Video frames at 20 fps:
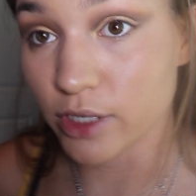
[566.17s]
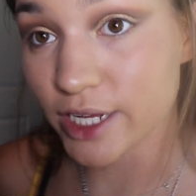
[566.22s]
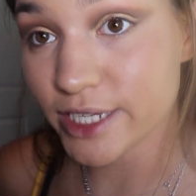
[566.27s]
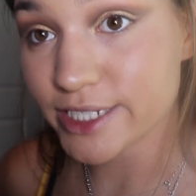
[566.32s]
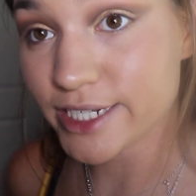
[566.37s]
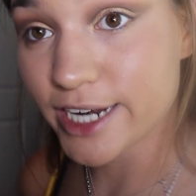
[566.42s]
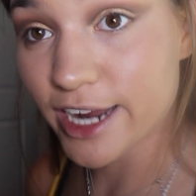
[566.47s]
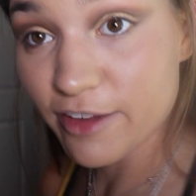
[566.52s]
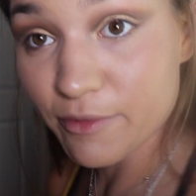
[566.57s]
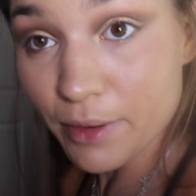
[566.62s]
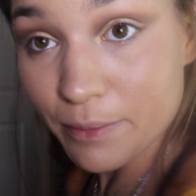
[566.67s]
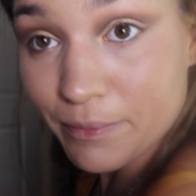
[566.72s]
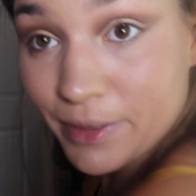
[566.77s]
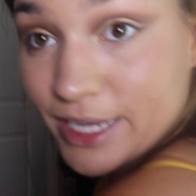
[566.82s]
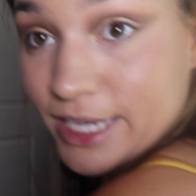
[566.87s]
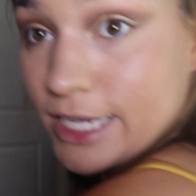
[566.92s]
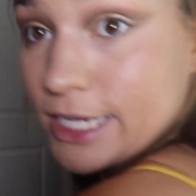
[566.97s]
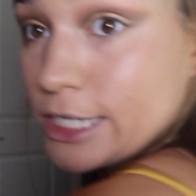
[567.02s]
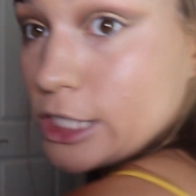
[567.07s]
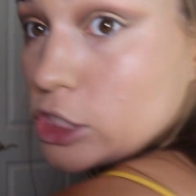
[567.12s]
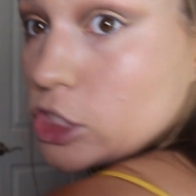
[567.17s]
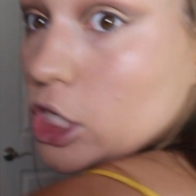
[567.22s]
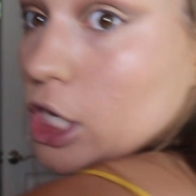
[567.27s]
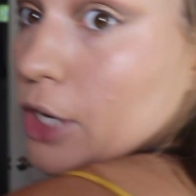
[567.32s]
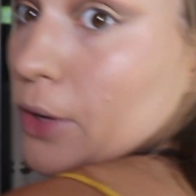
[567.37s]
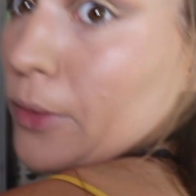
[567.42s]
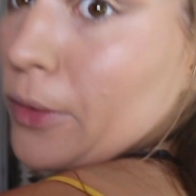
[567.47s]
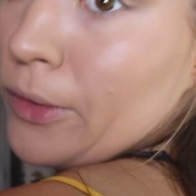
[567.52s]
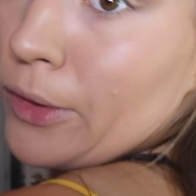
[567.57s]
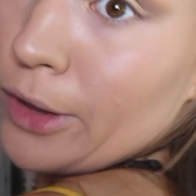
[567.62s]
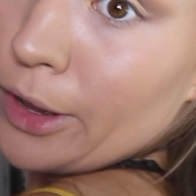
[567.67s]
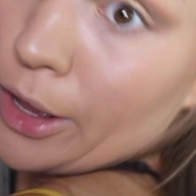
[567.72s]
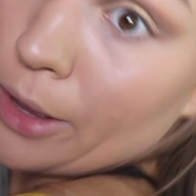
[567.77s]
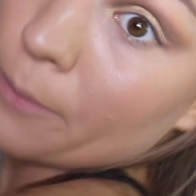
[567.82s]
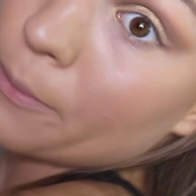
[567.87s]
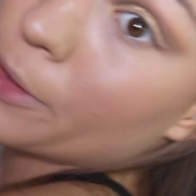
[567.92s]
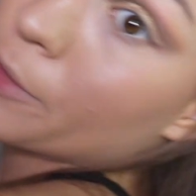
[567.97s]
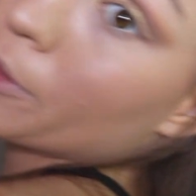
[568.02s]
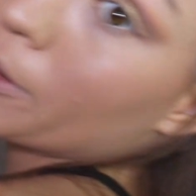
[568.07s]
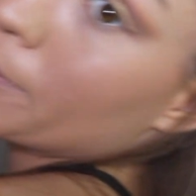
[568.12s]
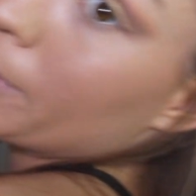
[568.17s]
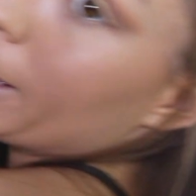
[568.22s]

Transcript: realized I didn't have my Mickey ears on. Be right